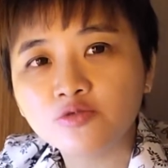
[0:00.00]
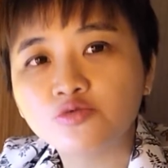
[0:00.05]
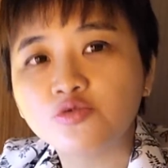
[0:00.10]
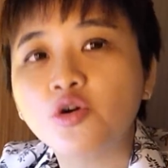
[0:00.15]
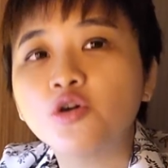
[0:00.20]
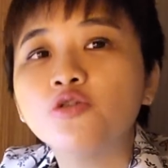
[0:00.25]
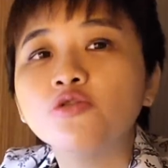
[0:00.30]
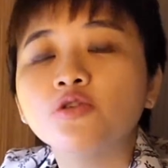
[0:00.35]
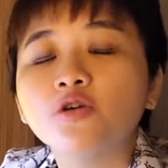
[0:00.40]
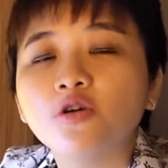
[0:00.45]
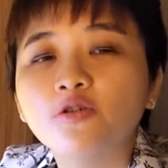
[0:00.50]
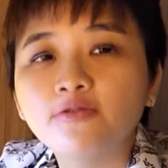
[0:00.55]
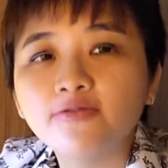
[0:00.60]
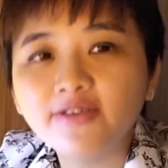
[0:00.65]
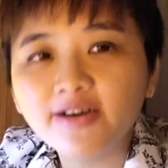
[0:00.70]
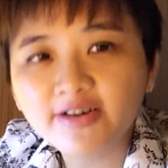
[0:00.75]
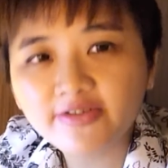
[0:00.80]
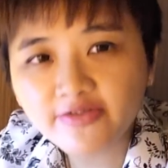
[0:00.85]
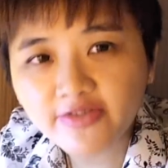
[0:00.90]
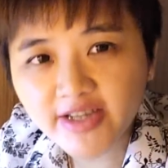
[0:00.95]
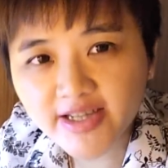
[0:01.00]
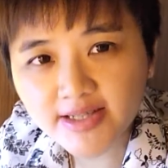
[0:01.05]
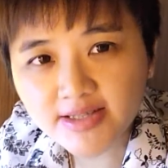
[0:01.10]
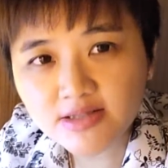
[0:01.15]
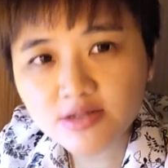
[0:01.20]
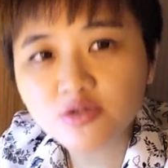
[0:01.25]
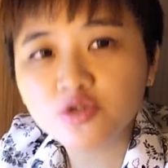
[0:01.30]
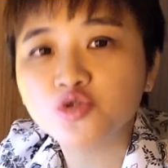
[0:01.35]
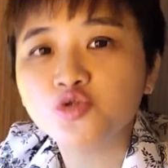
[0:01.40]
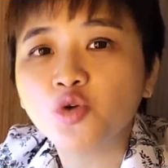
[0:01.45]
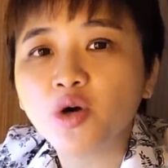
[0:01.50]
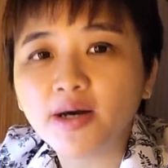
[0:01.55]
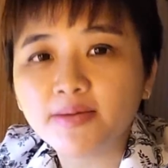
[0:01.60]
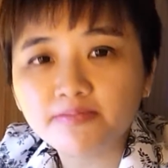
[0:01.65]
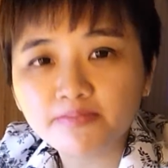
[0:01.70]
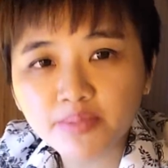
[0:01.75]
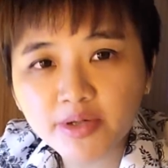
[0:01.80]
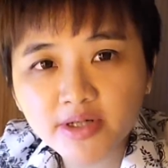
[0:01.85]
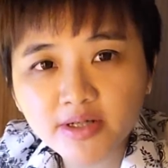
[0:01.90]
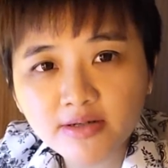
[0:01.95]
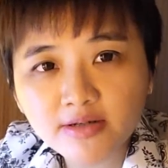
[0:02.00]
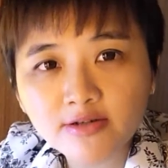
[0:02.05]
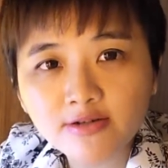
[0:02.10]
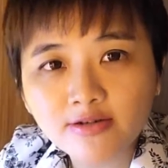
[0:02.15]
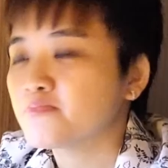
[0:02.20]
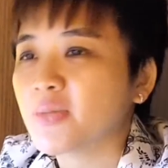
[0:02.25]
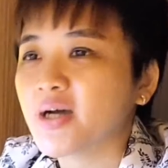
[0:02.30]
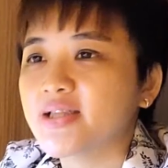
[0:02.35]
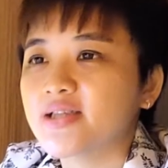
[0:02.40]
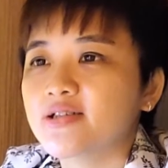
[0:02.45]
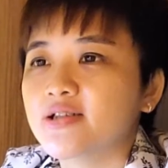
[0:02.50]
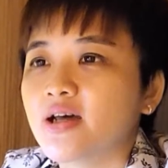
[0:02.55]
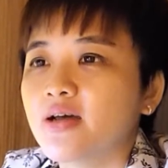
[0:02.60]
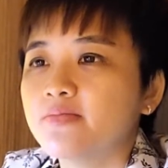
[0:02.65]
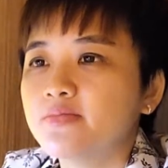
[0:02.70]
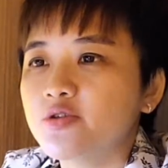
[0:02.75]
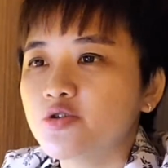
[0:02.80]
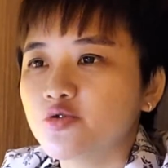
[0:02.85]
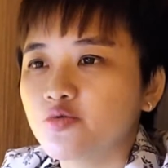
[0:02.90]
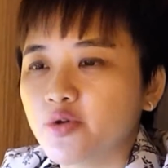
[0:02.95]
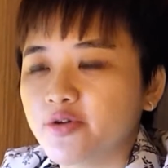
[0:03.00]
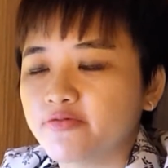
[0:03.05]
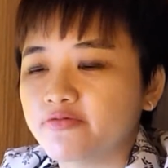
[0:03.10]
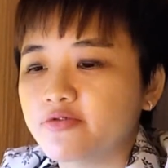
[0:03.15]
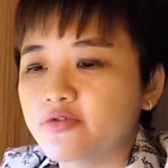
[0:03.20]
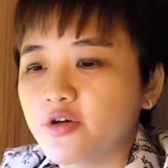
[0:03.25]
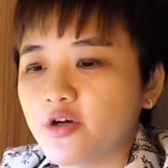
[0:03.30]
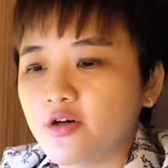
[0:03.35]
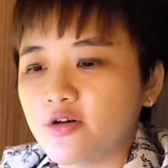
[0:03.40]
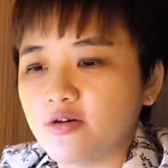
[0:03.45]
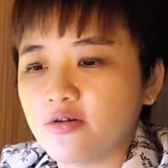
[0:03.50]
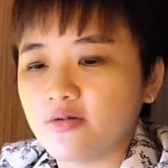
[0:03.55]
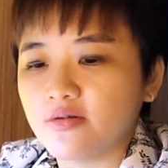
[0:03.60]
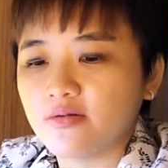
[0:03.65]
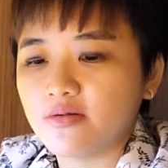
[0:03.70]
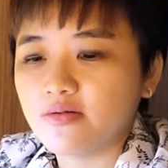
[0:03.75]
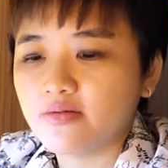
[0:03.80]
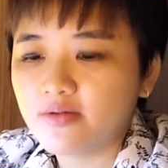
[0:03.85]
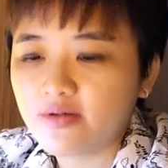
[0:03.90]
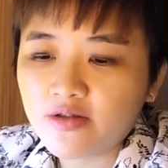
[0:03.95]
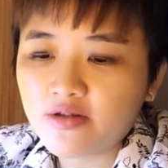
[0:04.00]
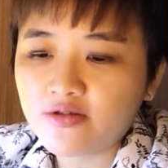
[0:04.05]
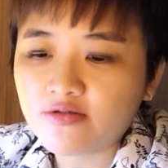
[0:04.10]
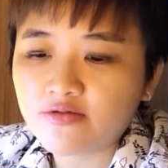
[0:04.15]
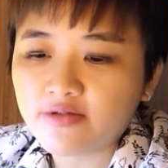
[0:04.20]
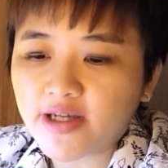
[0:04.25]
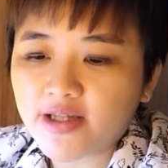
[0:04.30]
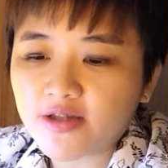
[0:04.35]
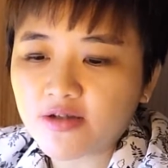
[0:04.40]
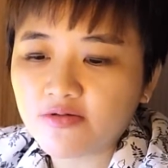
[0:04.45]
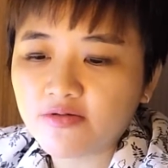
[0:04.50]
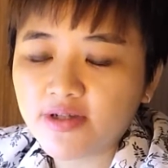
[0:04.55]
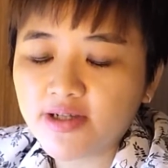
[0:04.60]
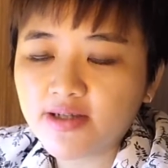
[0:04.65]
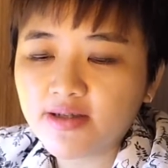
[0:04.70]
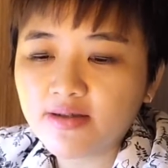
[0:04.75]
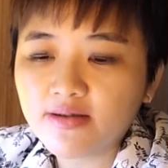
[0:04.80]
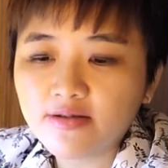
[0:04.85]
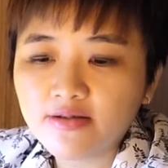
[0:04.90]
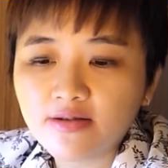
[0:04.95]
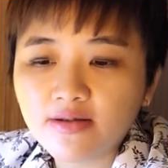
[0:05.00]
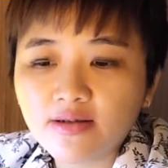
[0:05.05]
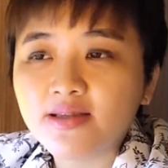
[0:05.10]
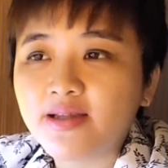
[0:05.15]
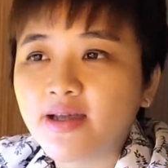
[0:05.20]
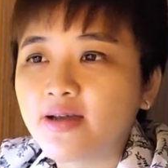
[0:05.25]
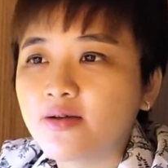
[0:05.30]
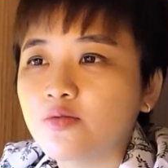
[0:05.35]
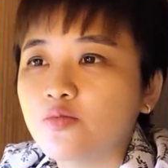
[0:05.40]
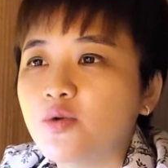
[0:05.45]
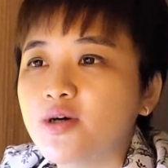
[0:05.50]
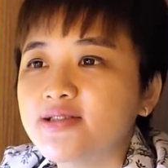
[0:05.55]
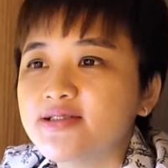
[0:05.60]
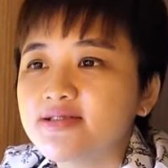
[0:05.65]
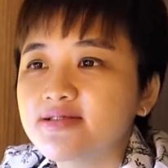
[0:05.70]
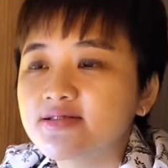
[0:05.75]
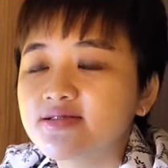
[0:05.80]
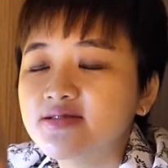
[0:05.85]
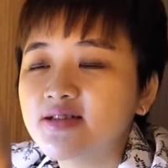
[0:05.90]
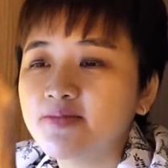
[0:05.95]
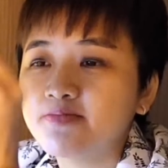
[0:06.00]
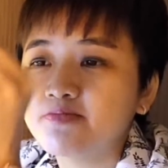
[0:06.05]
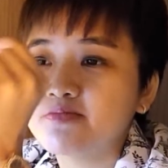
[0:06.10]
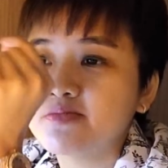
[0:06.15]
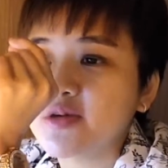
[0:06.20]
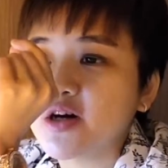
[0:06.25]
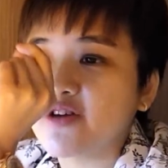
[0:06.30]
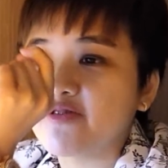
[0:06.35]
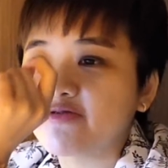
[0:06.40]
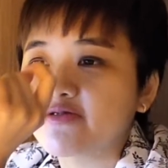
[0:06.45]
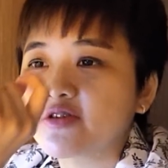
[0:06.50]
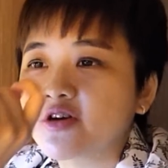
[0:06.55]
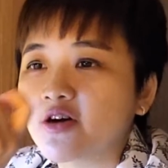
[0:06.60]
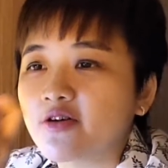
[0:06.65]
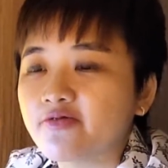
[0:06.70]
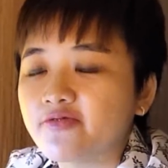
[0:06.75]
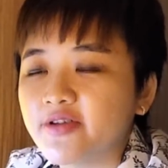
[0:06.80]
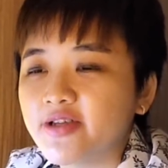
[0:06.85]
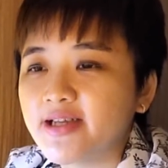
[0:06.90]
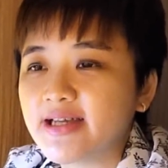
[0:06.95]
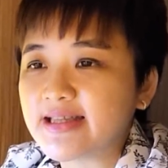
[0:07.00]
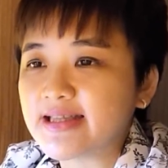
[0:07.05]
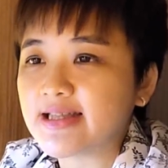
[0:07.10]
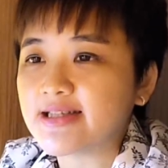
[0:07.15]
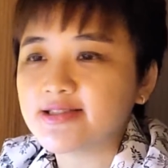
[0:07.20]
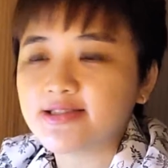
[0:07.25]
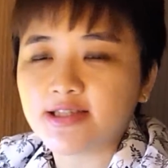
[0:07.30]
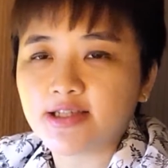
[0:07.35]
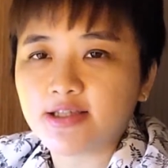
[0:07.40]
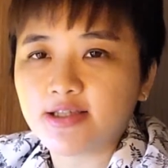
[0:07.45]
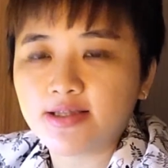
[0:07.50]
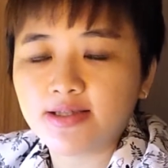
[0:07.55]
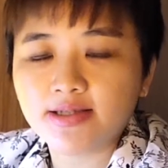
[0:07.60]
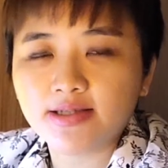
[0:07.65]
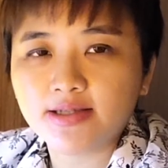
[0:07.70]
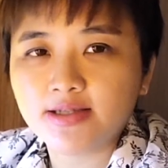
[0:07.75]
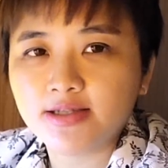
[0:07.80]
Rollover fees, swap. By the time you withdraw, you can only take 1 sip of coffee and that's it.